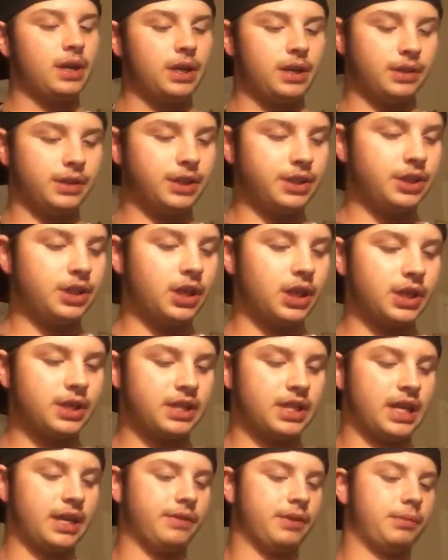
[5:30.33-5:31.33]
This does
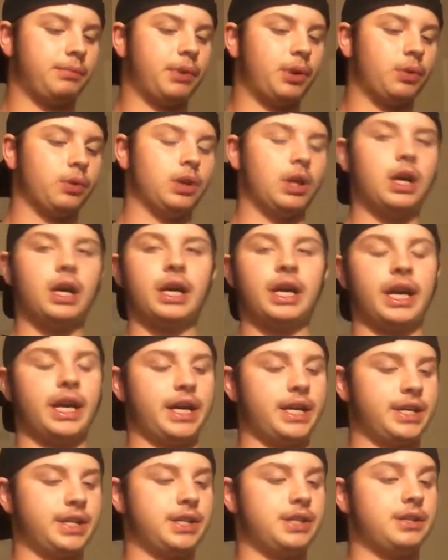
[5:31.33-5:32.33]
have the bolt lock,
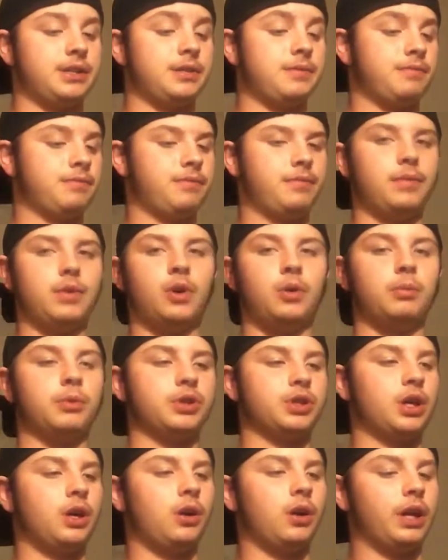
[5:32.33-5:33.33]
as
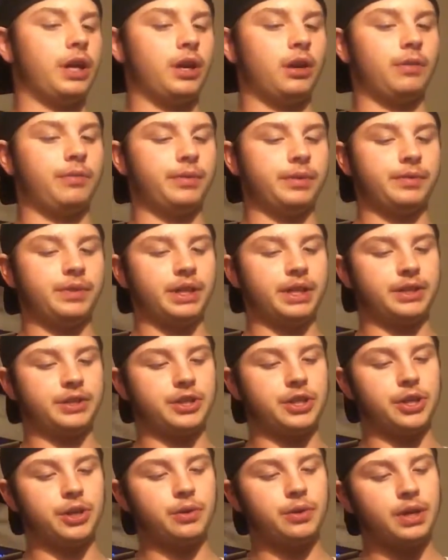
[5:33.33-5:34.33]
almost all AR-15s
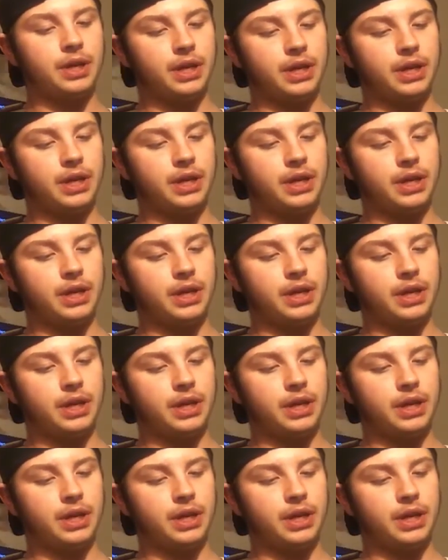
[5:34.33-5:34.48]
do.